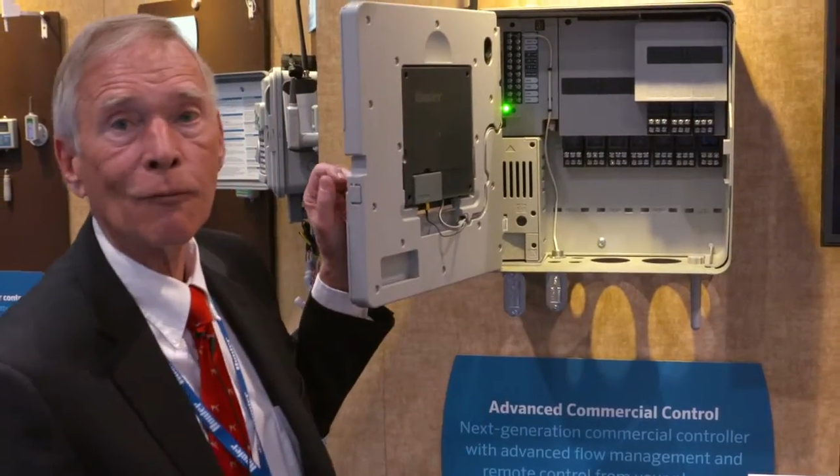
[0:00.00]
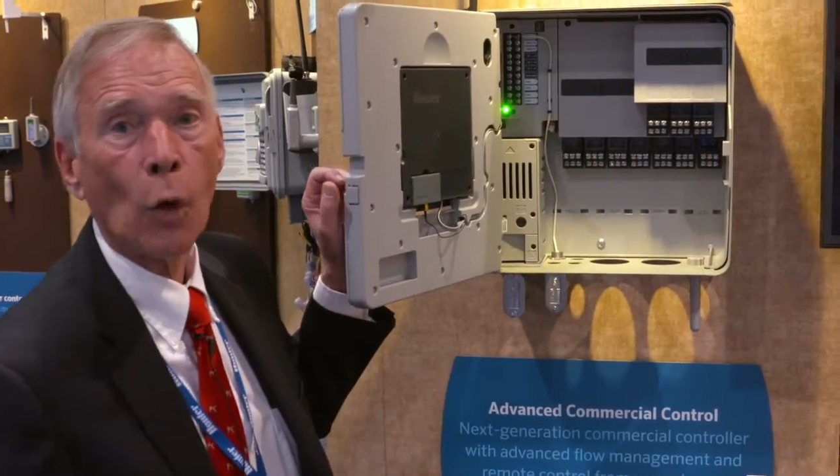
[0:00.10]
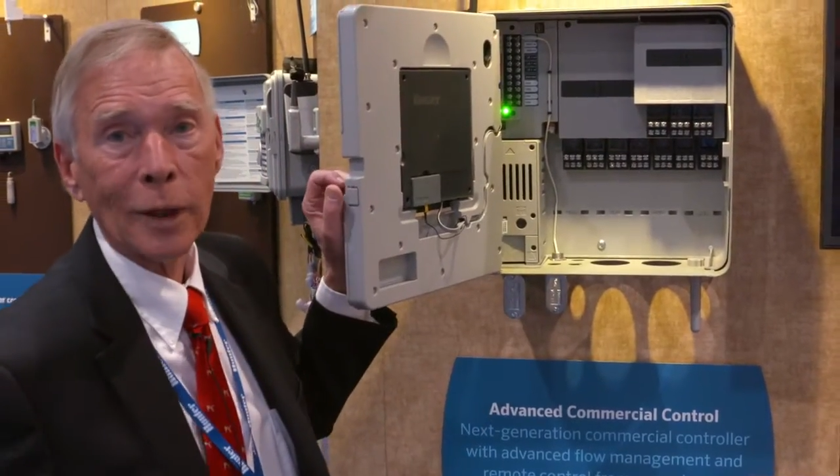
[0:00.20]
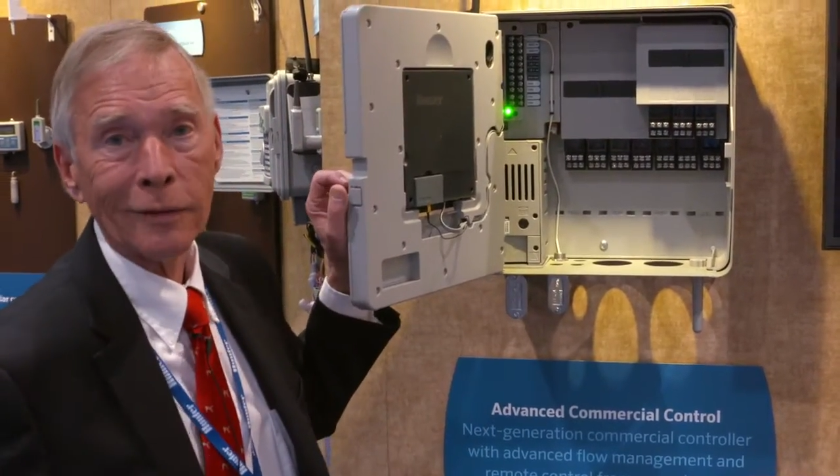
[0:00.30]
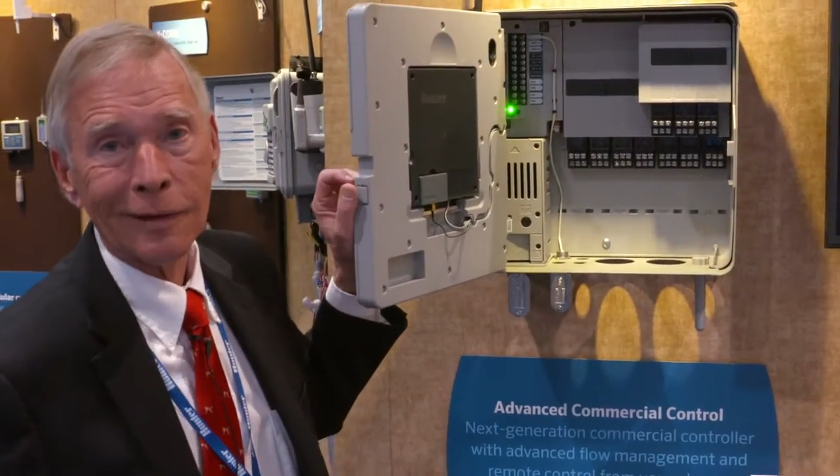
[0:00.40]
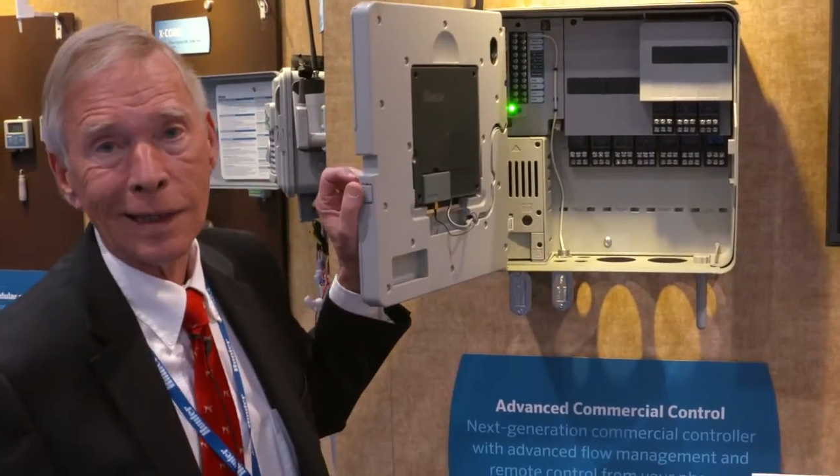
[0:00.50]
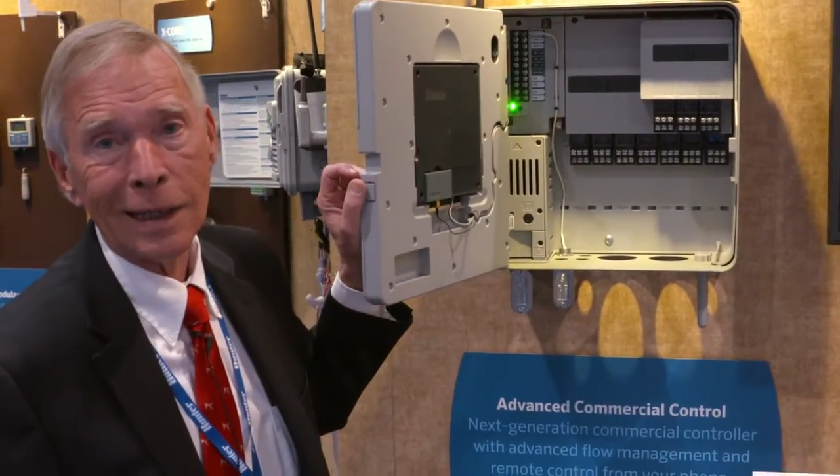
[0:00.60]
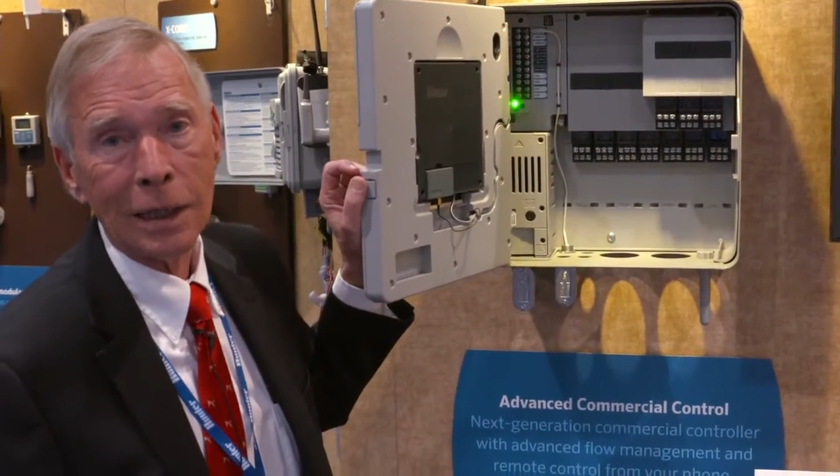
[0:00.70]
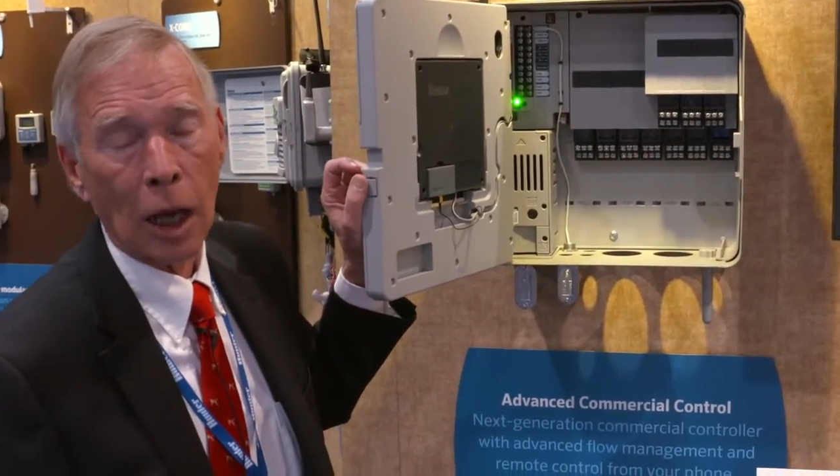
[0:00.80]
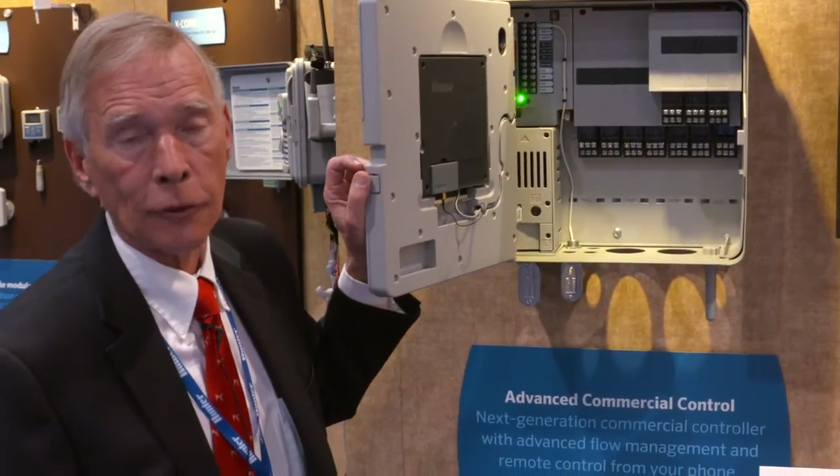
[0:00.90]

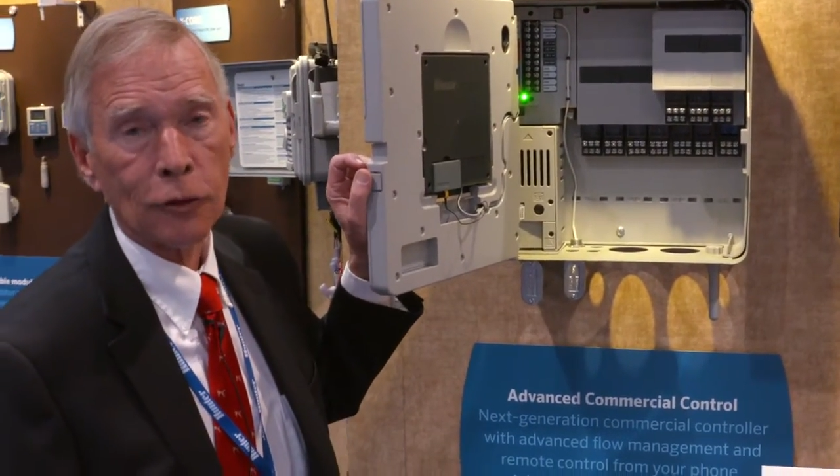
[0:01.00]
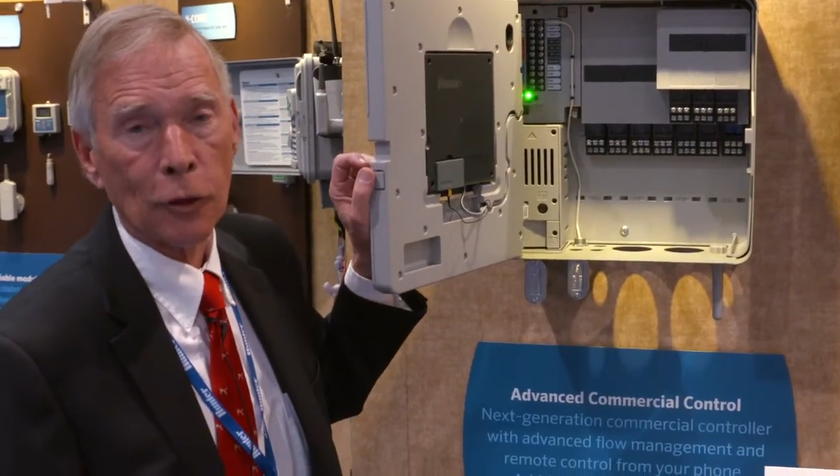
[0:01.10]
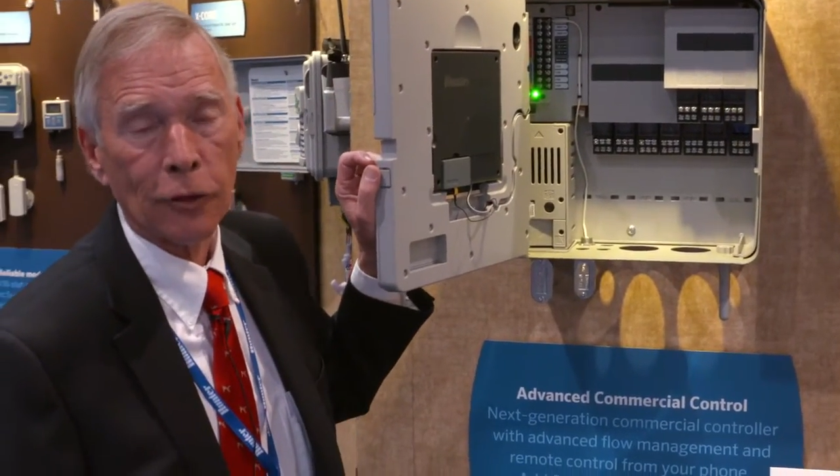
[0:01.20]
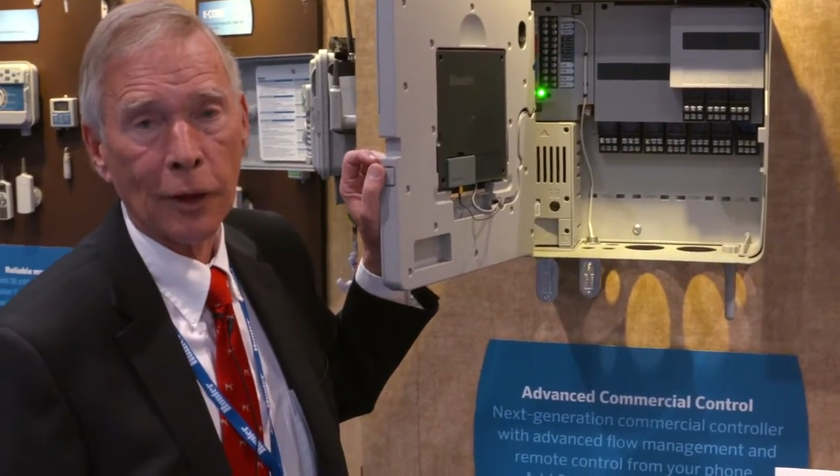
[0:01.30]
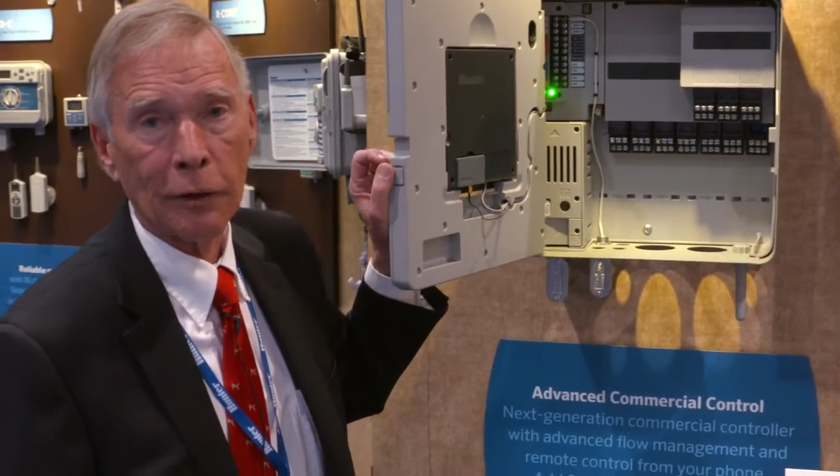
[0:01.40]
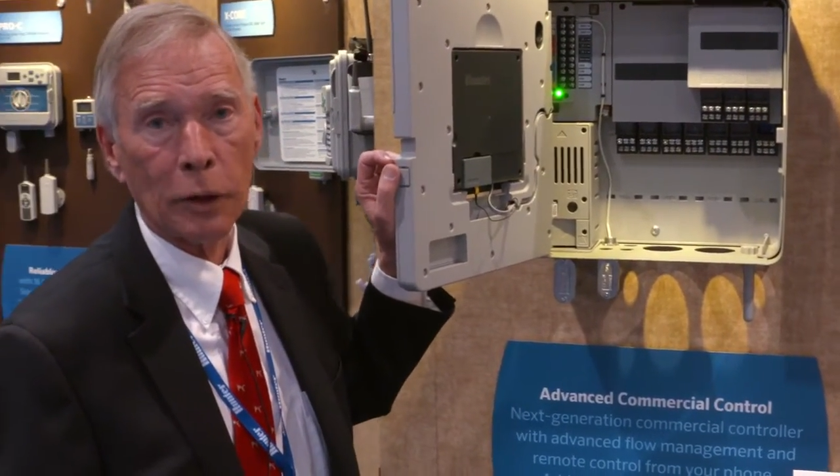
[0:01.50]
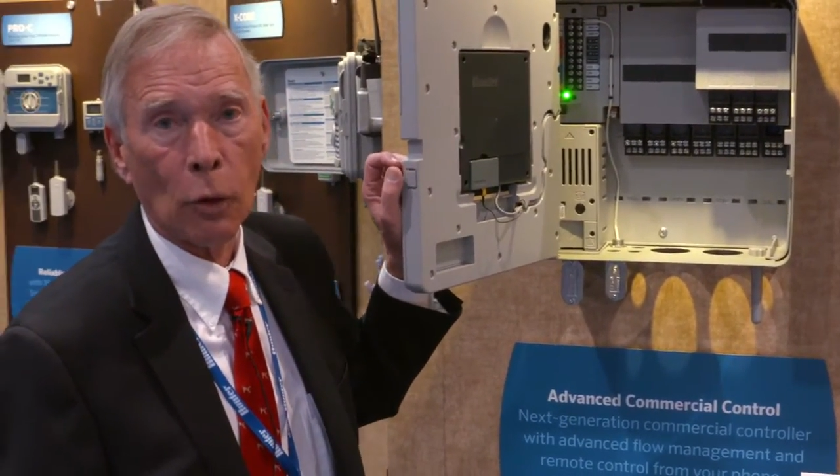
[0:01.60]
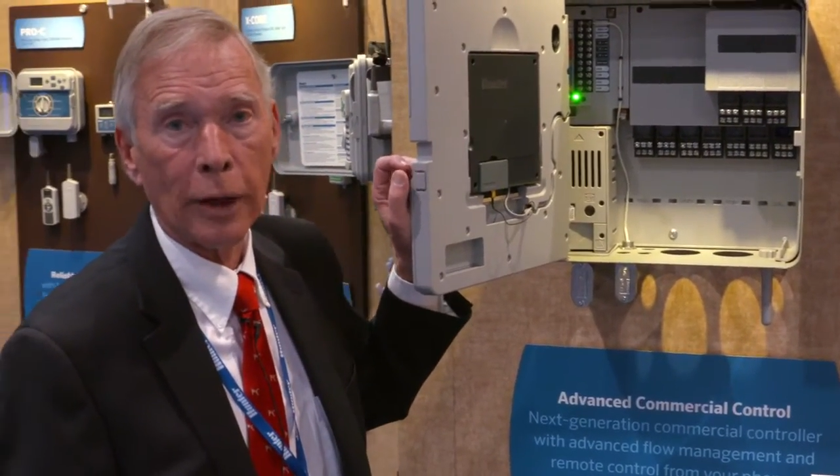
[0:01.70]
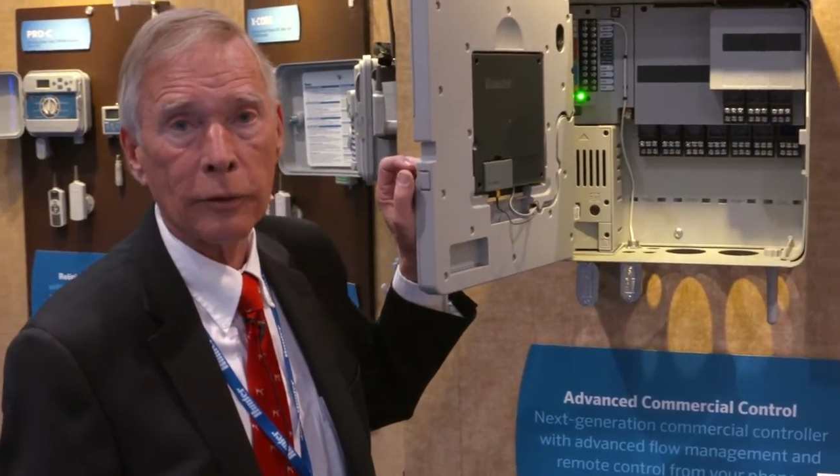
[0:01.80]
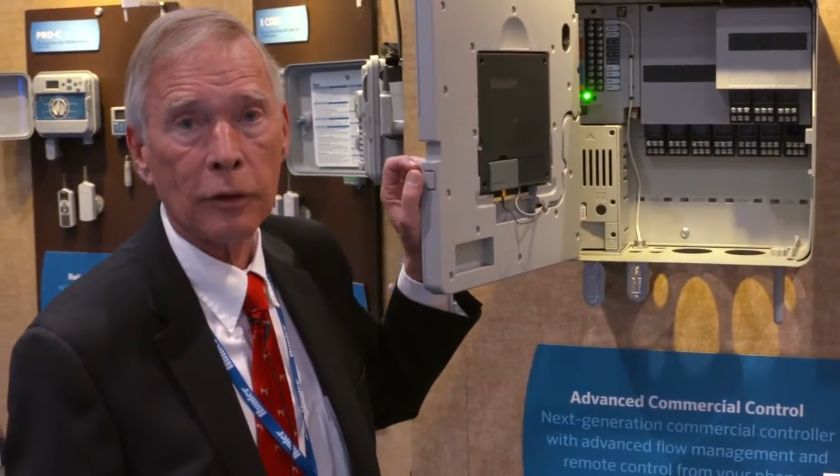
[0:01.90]
14 Hunter
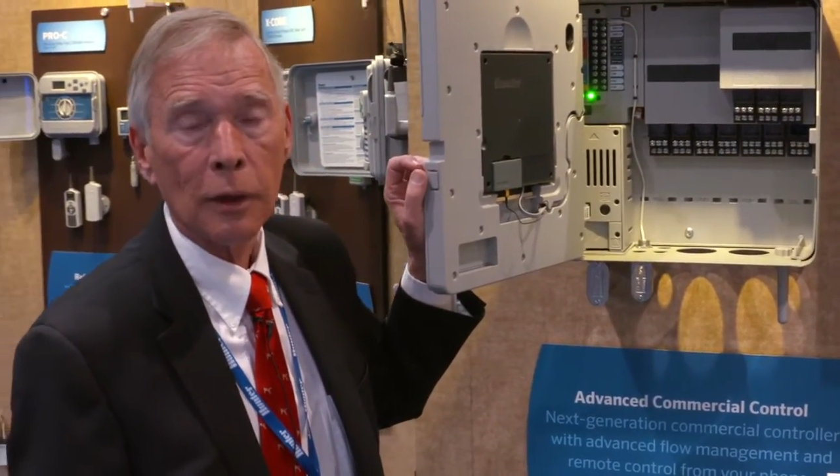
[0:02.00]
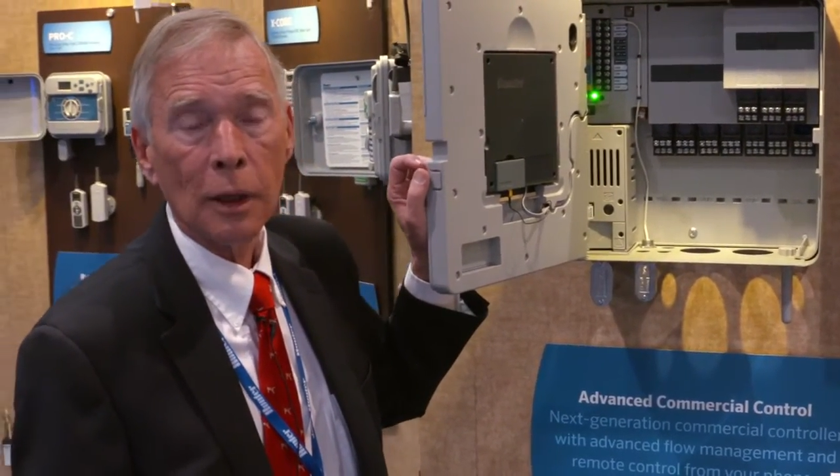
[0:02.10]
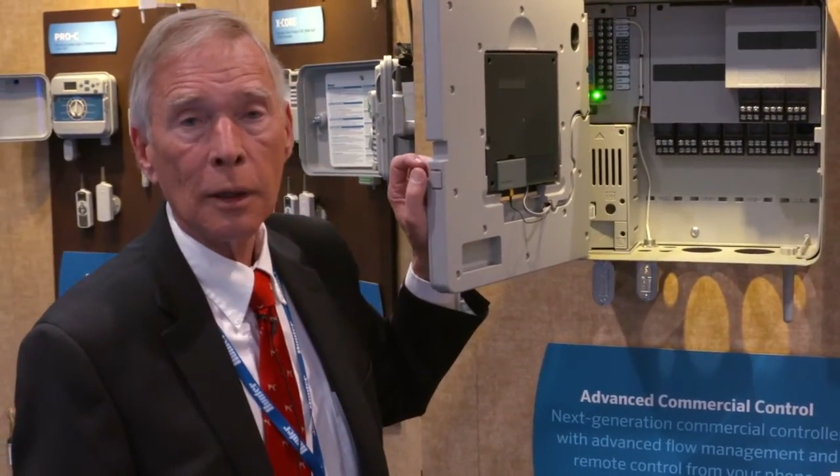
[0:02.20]
solenoids